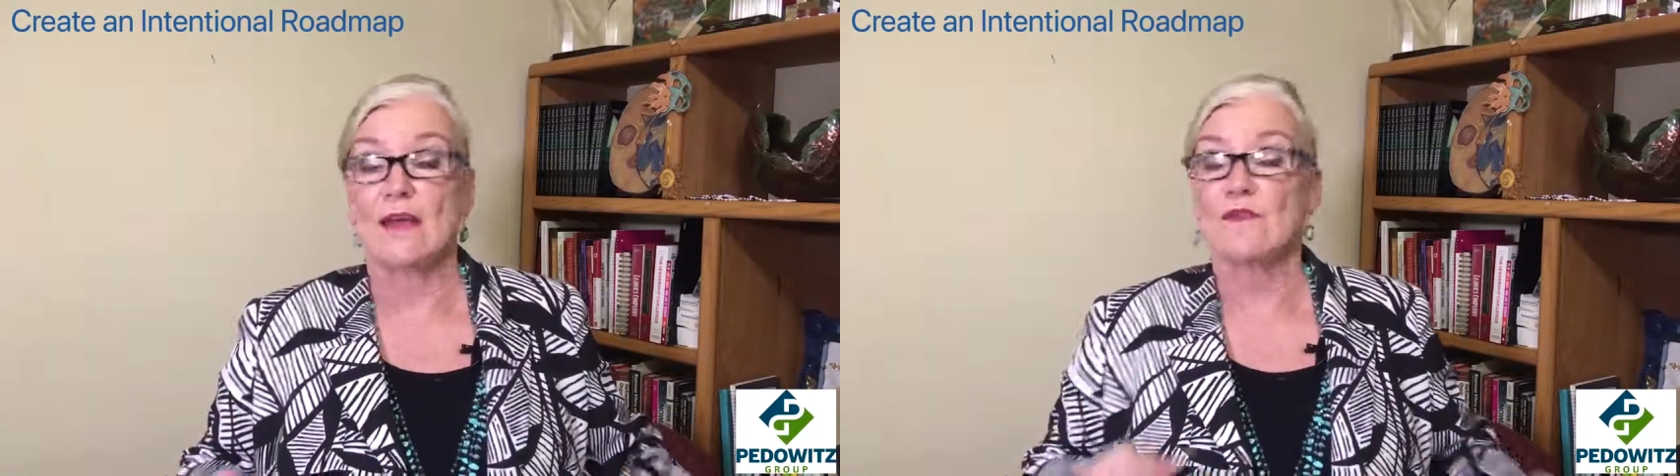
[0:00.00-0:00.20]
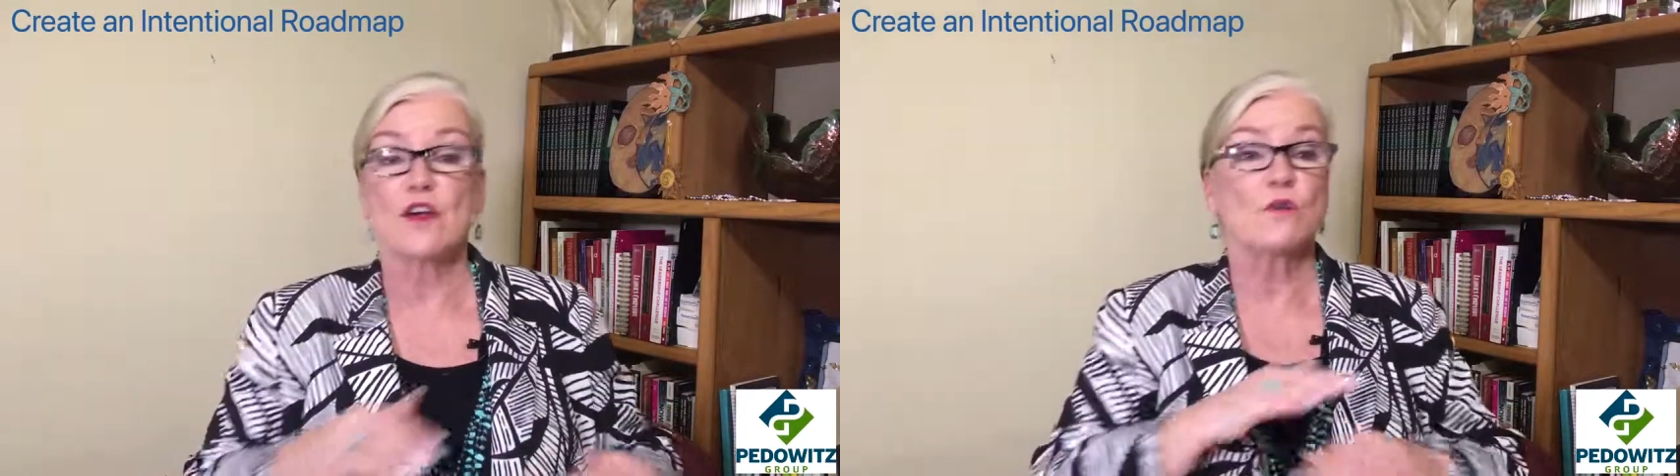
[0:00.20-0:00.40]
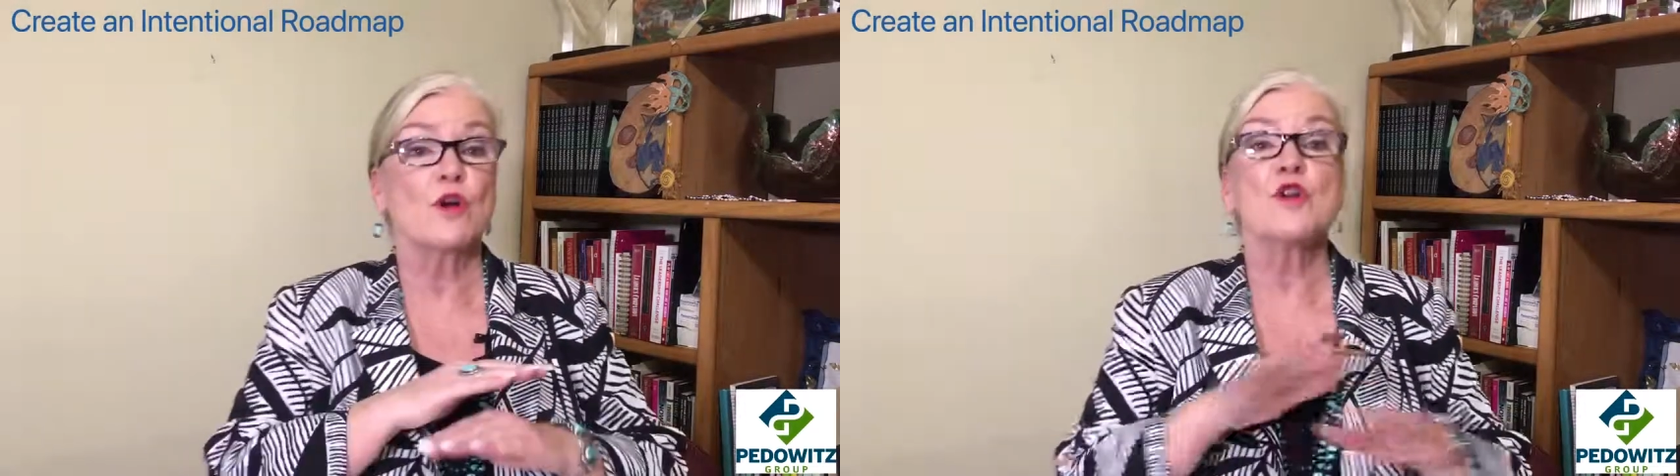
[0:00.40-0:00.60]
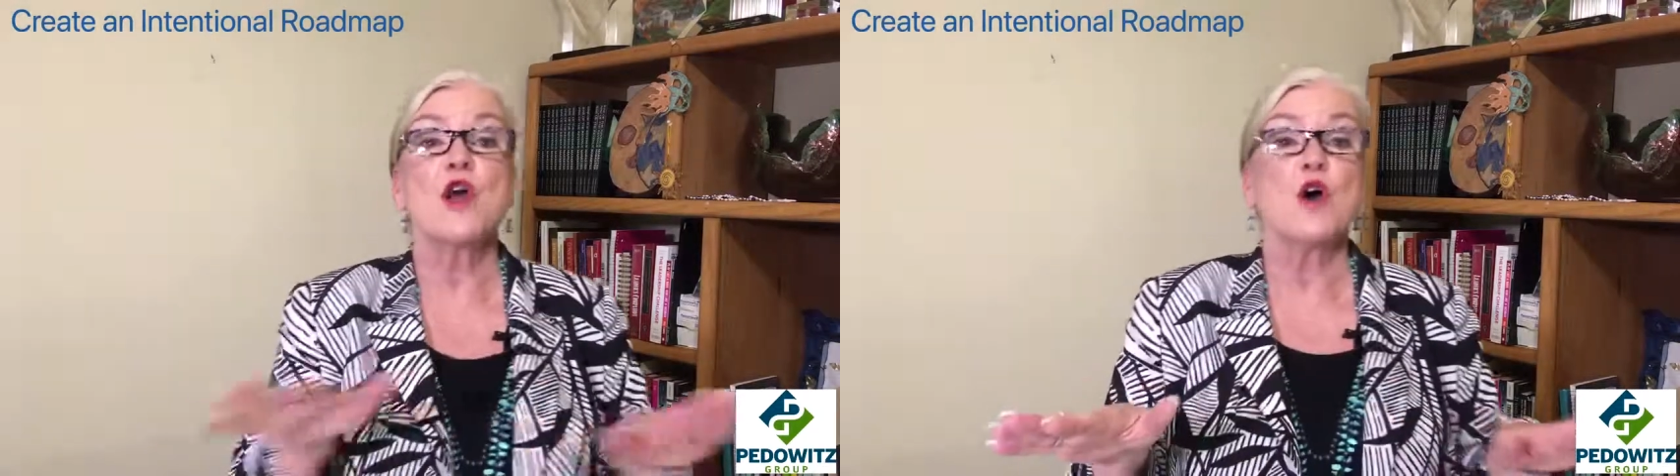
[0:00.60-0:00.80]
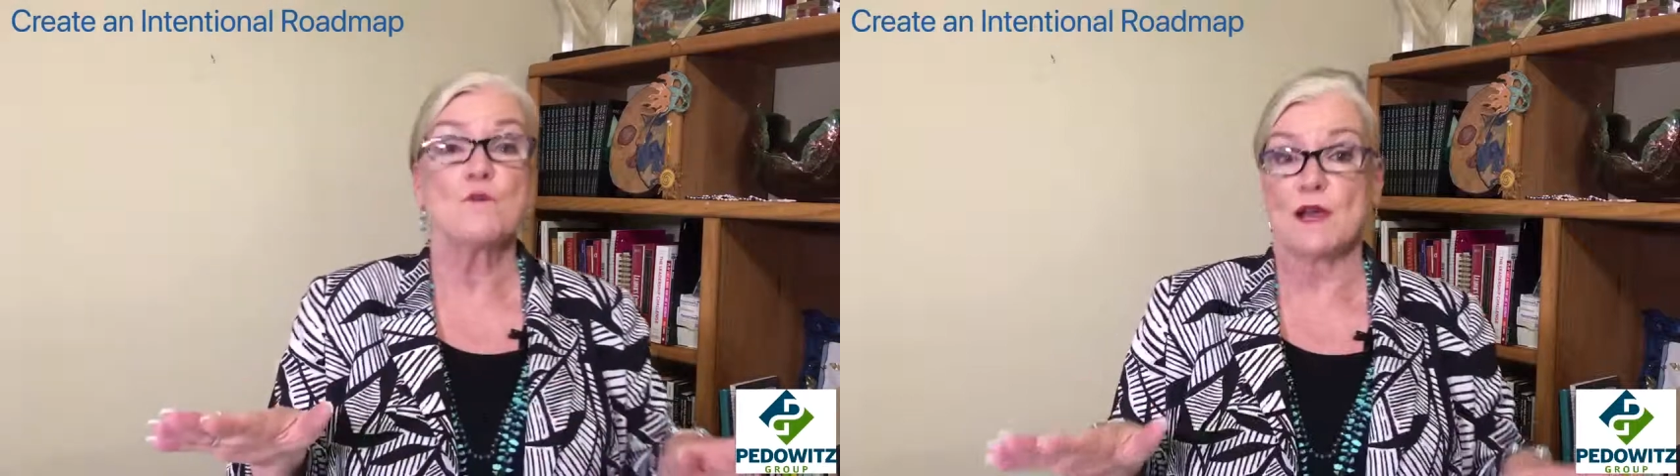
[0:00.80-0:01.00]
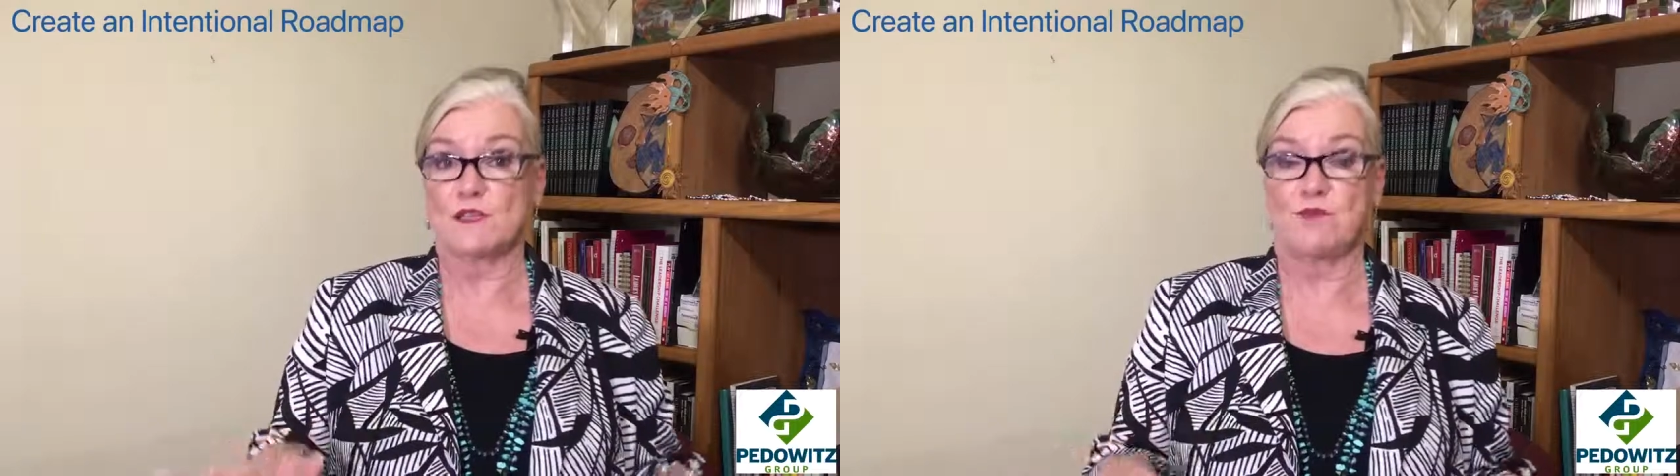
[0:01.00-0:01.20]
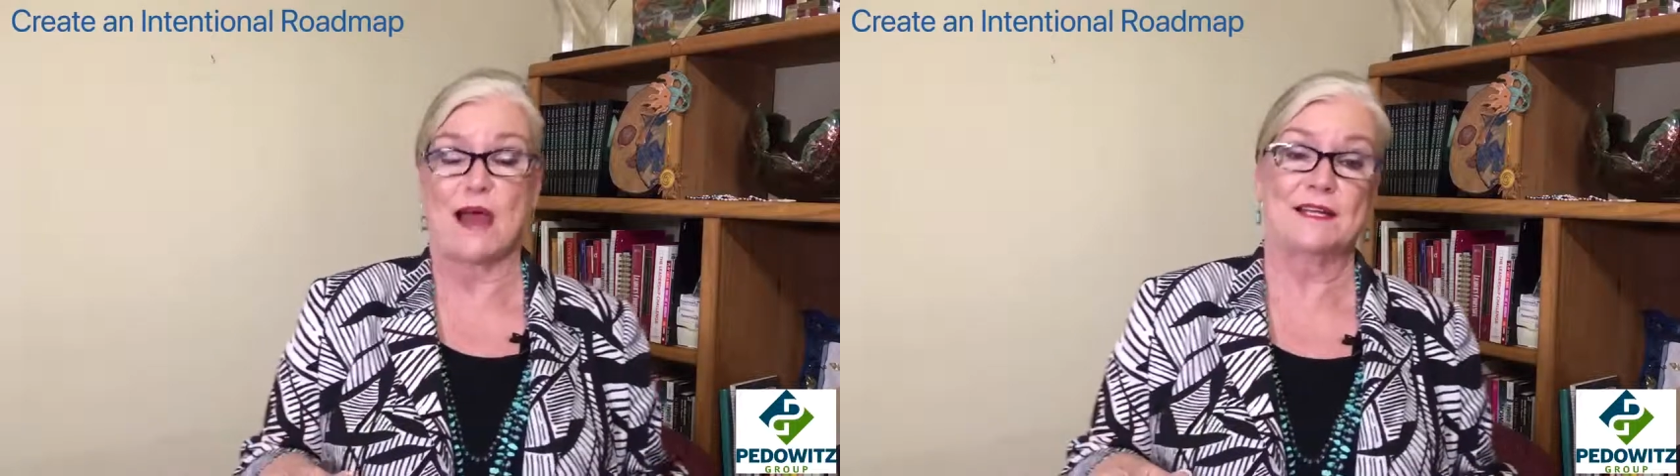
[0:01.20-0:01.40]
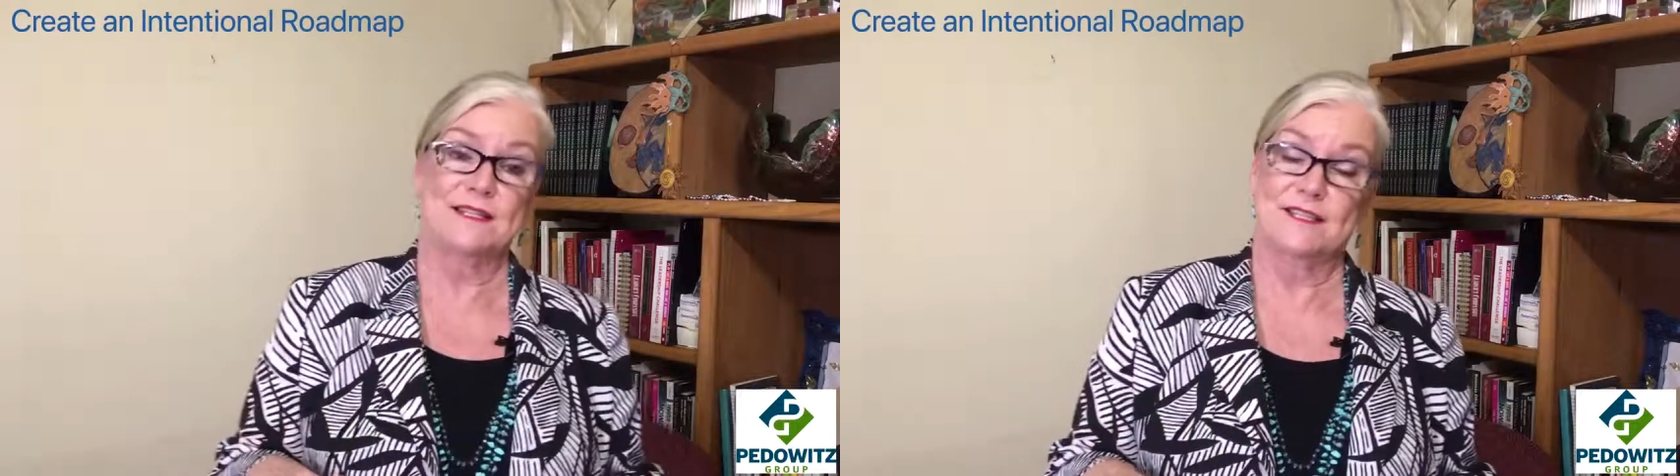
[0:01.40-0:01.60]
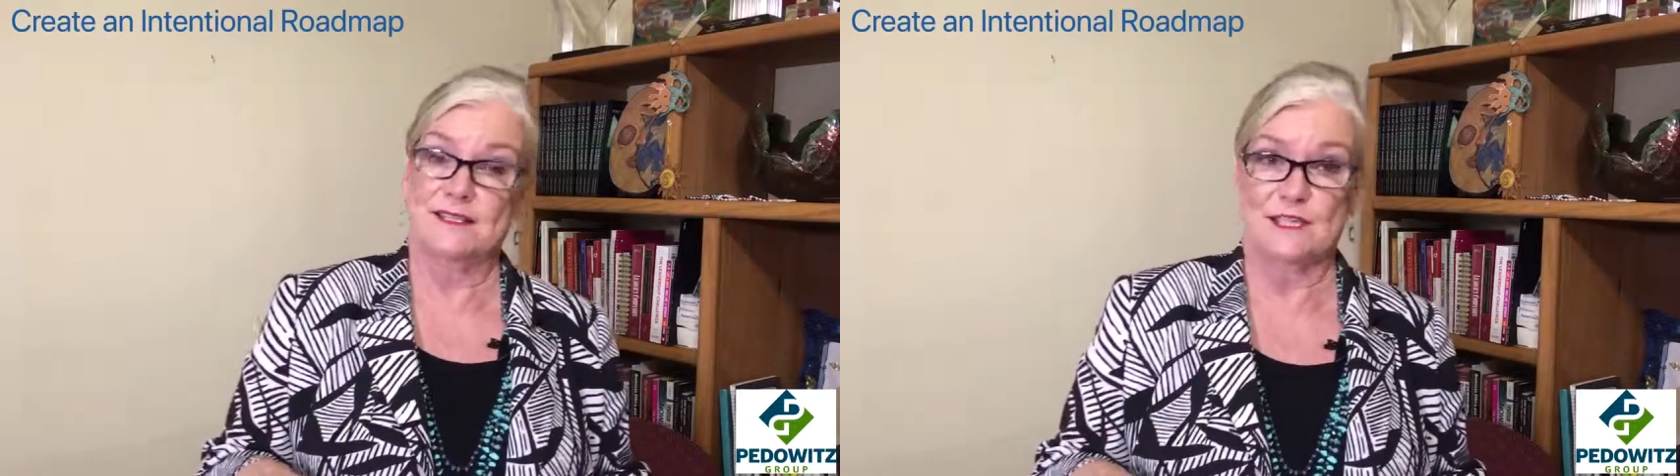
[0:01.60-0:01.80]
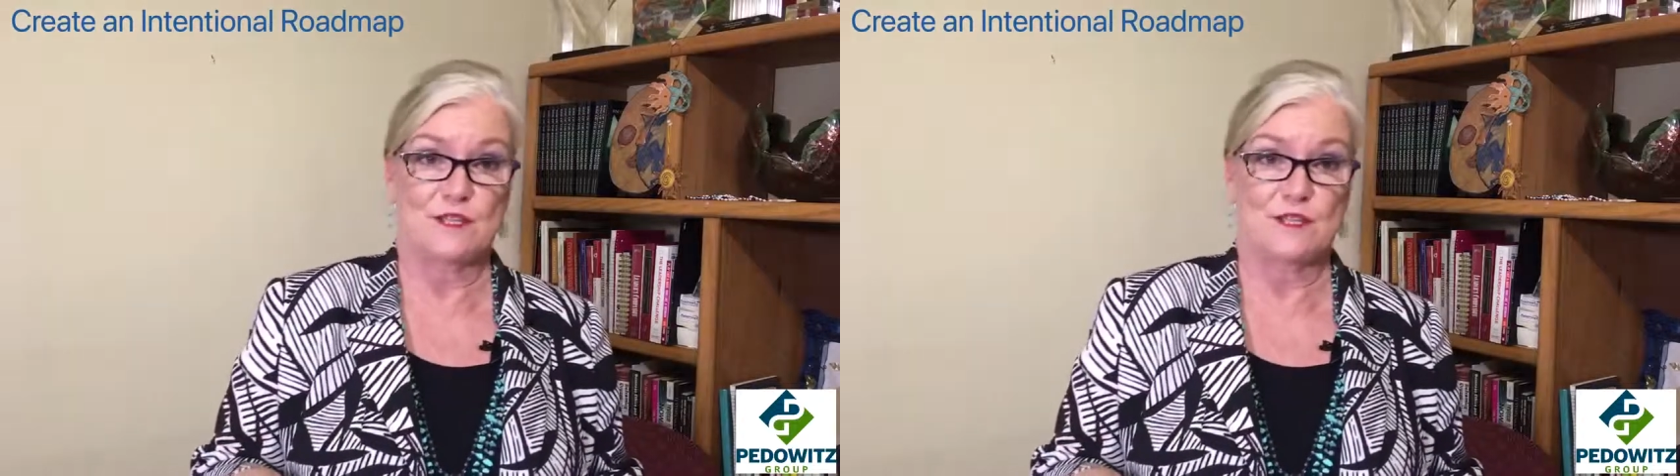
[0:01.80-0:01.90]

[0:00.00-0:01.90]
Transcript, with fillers: and there were no best practices